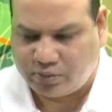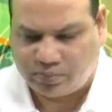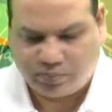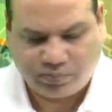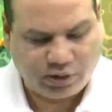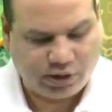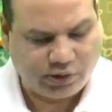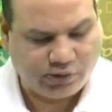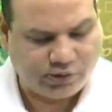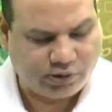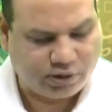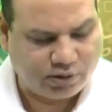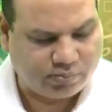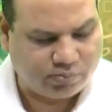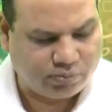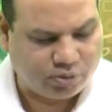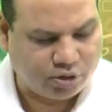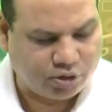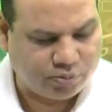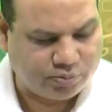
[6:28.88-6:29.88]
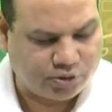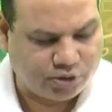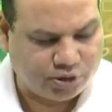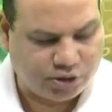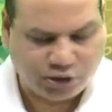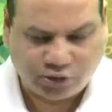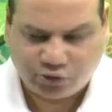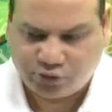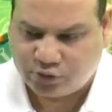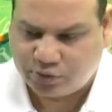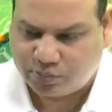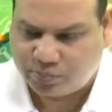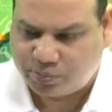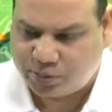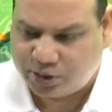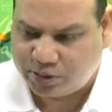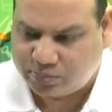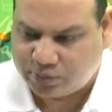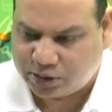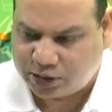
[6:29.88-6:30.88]
plus number of shares of
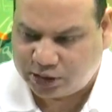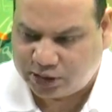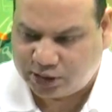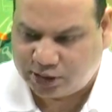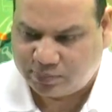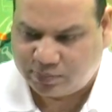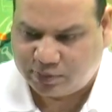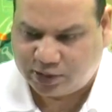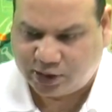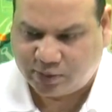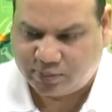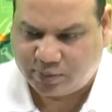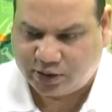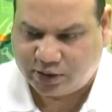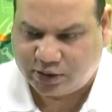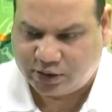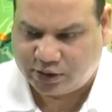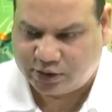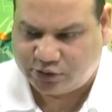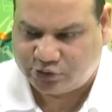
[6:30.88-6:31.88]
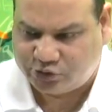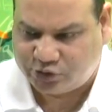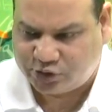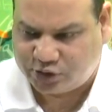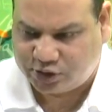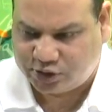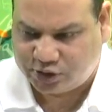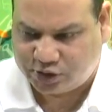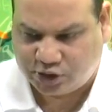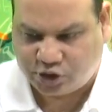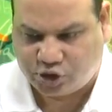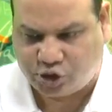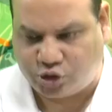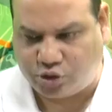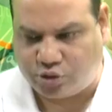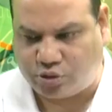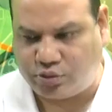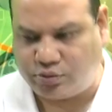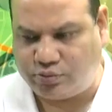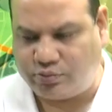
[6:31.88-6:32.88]
B multiplied by exchange
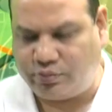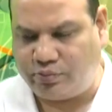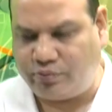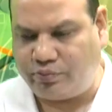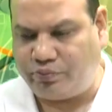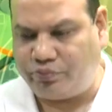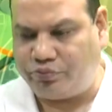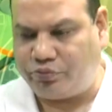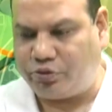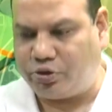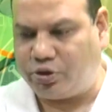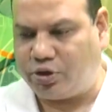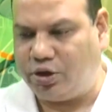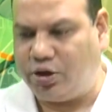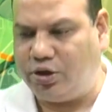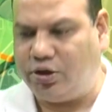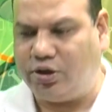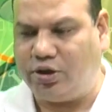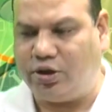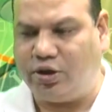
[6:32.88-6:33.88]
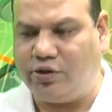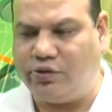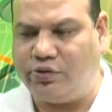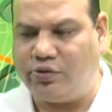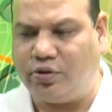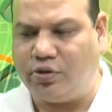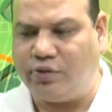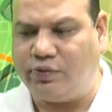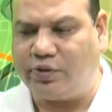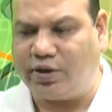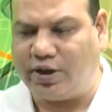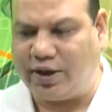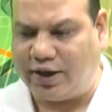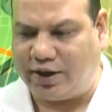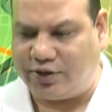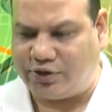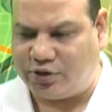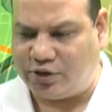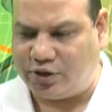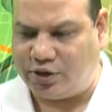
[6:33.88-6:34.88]
ratio in case of
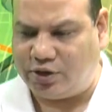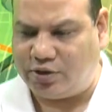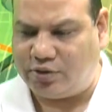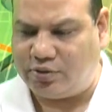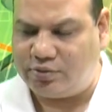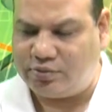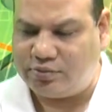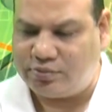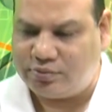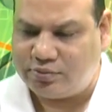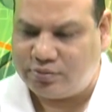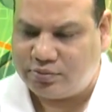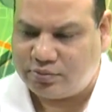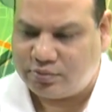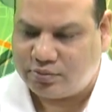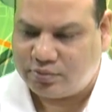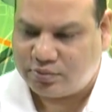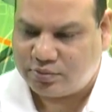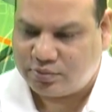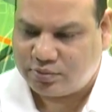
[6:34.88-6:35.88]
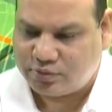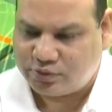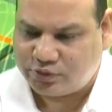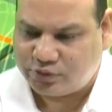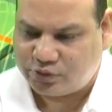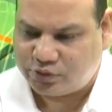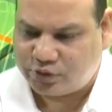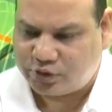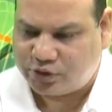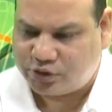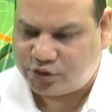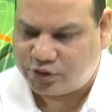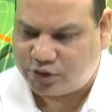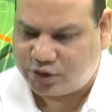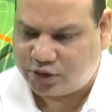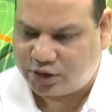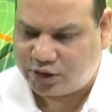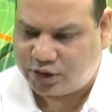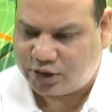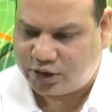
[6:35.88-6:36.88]
cash deal. Sorry,
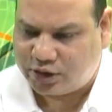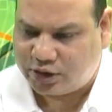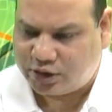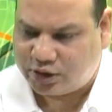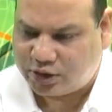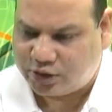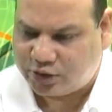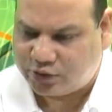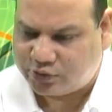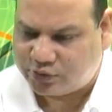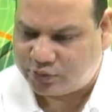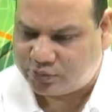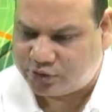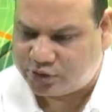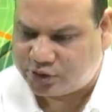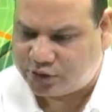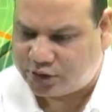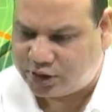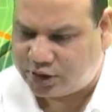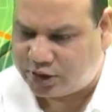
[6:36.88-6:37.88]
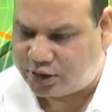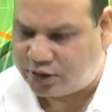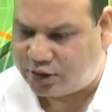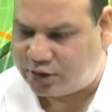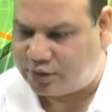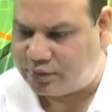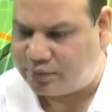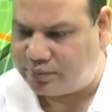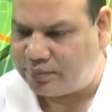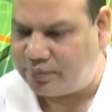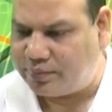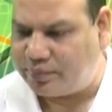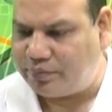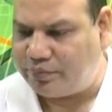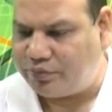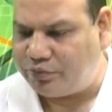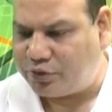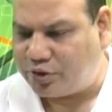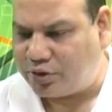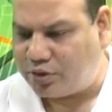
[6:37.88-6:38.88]
share deal. In case of share deal,
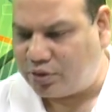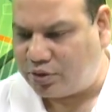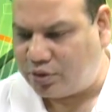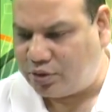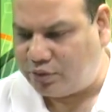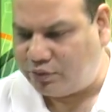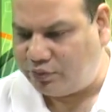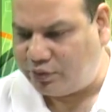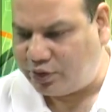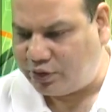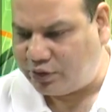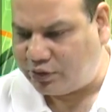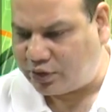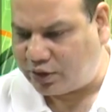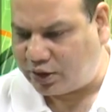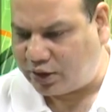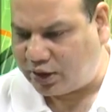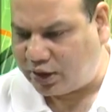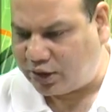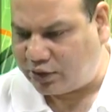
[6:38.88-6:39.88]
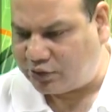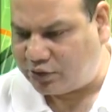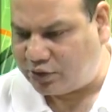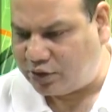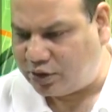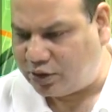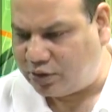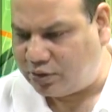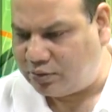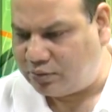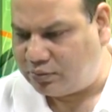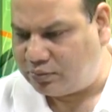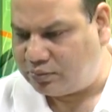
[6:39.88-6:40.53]
if it is a cash deal,